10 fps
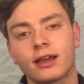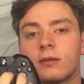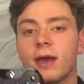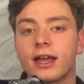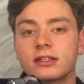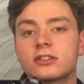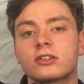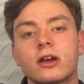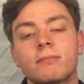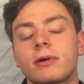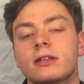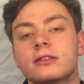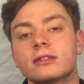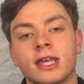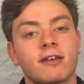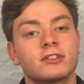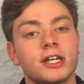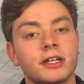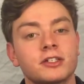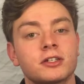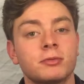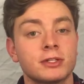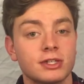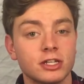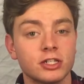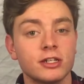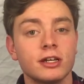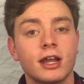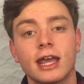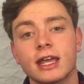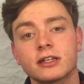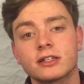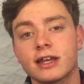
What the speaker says: The back and start buttons have changed position, and